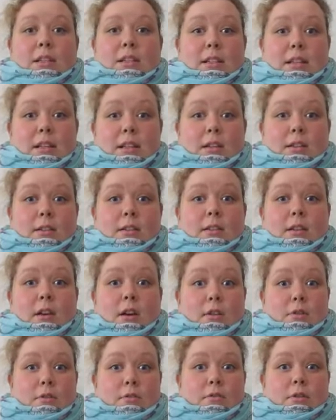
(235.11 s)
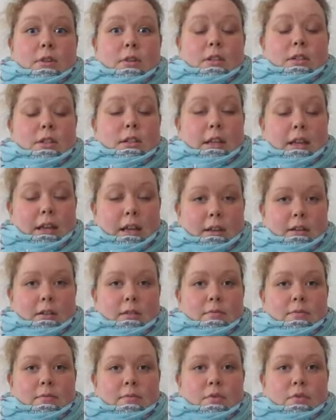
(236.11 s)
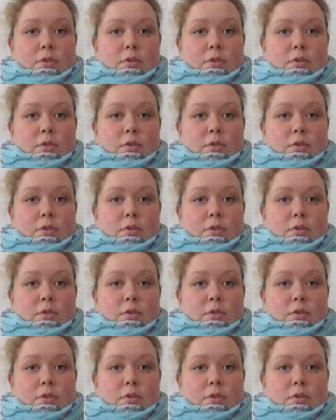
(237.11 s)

600 yen,